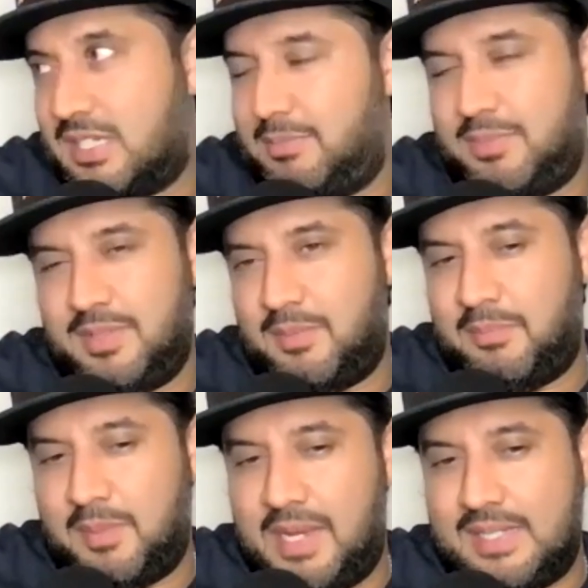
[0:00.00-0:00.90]
up
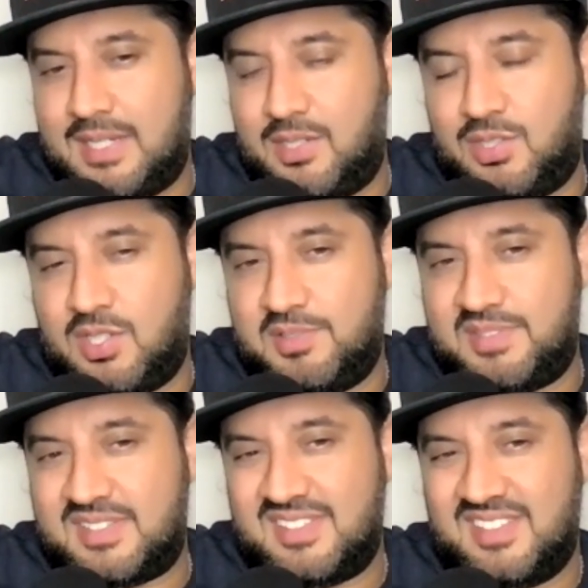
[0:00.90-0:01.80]
amazing
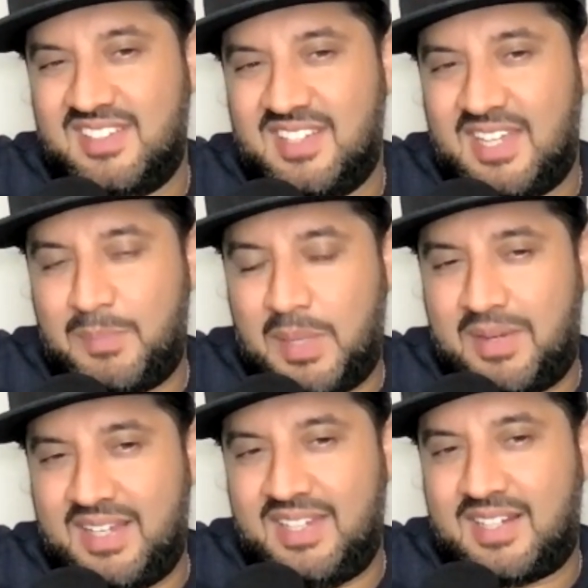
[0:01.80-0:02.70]
jokes in my
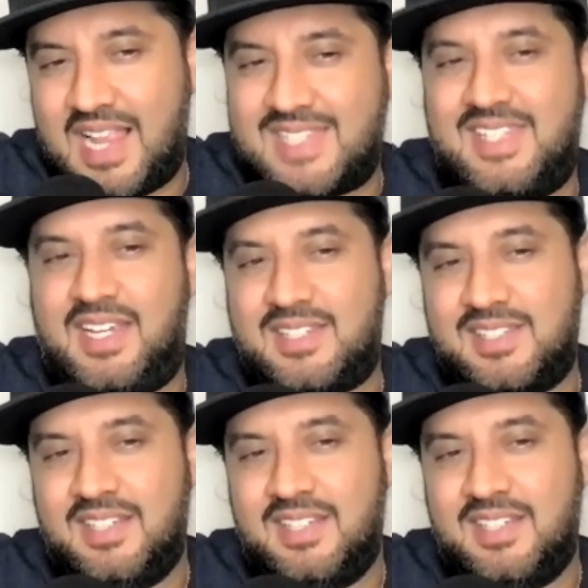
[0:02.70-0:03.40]
mind. Classics.